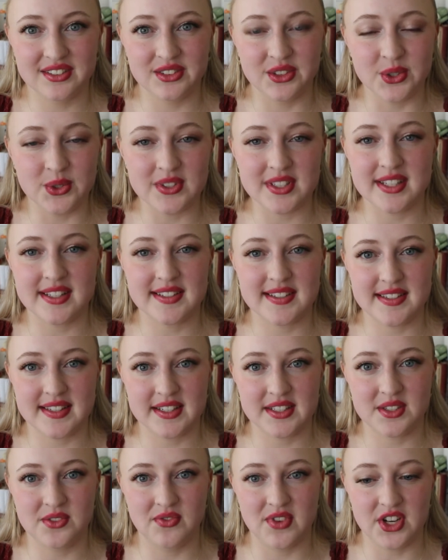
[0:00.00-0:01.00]
loses
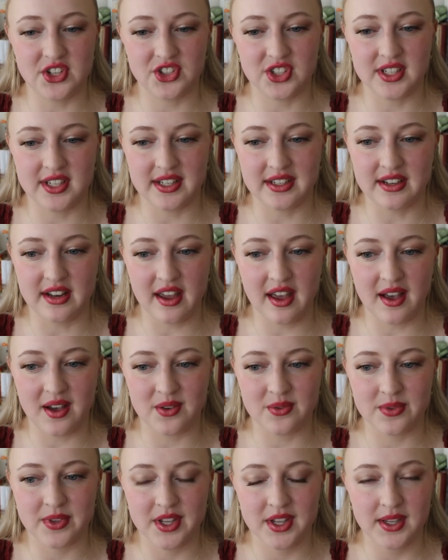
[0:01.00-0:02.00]
this vision
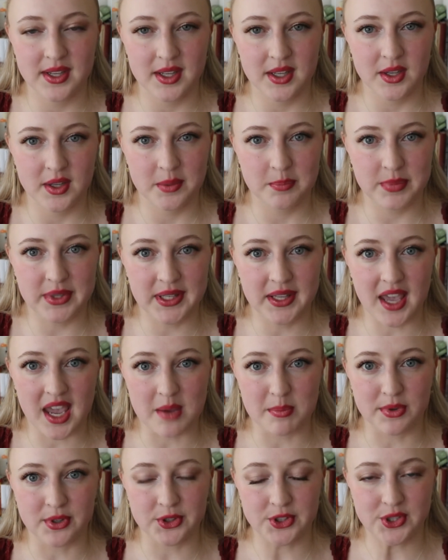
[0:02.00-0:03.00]
of being
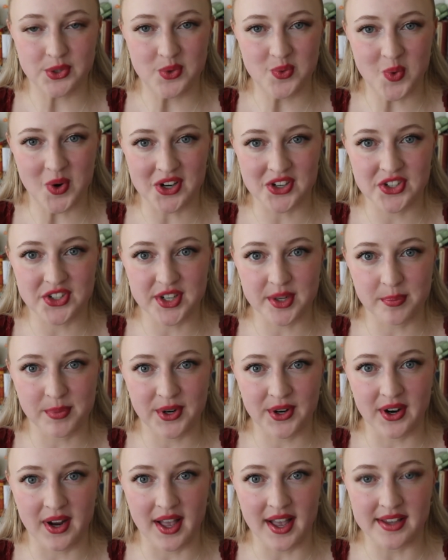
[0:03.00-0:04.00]
able to worship
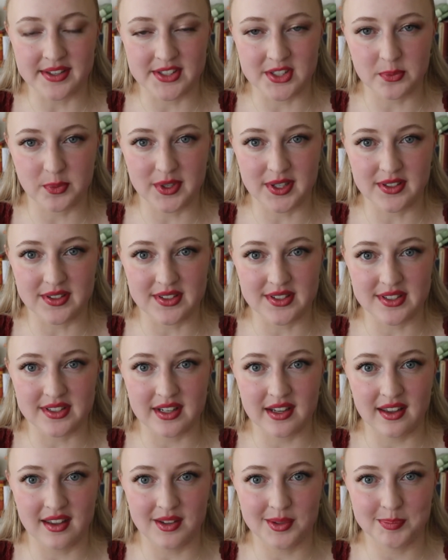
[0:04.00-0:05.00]
her husband
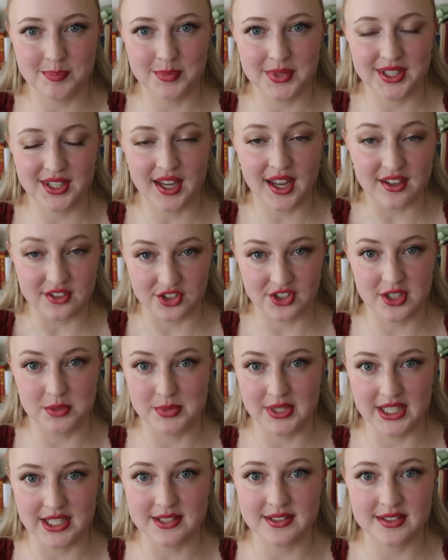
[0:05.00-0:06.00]
because she
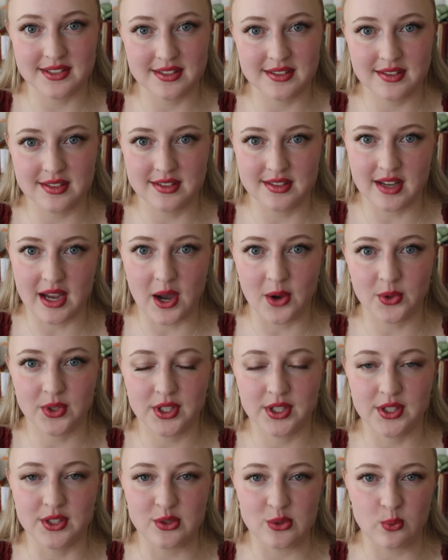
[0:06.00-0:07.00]
begins to doubt
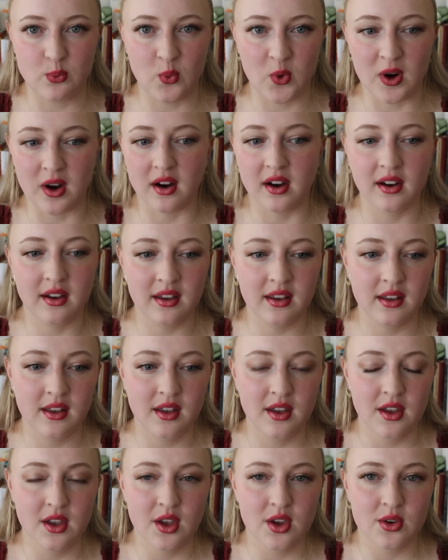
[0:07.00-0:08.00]
his work.
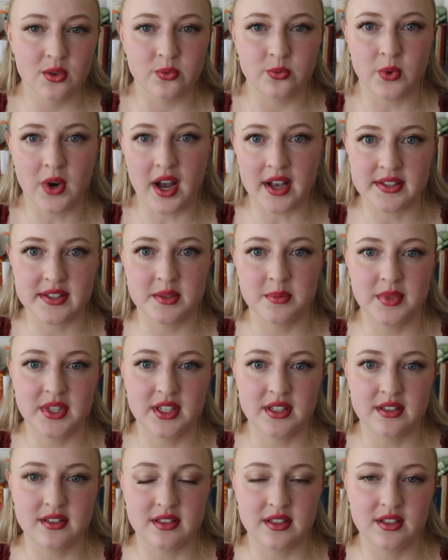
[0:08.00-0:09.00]

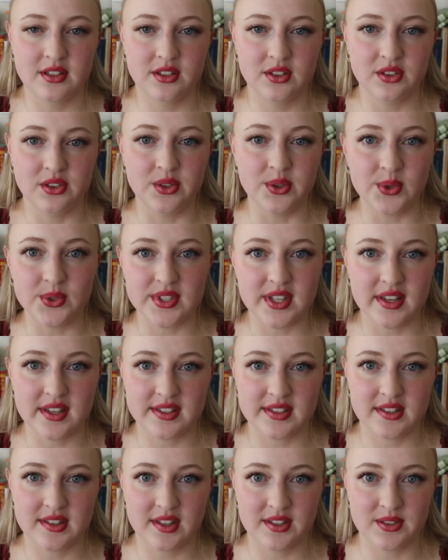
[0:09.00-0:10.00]
Rosamond
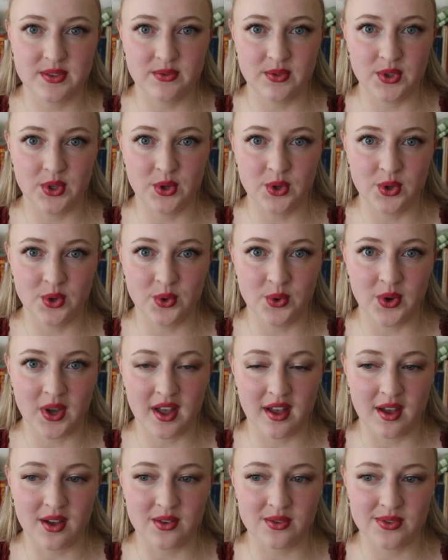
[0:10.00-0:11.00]
loses this view
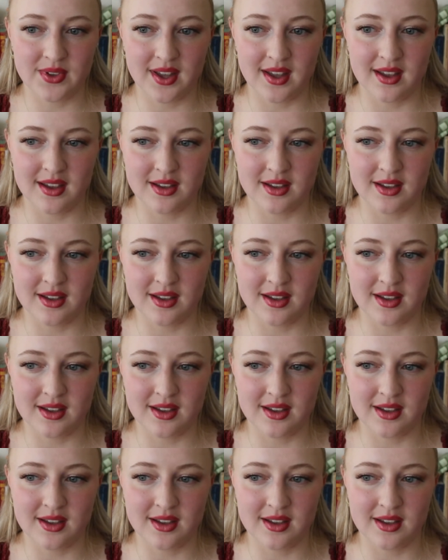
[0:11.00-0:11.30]
of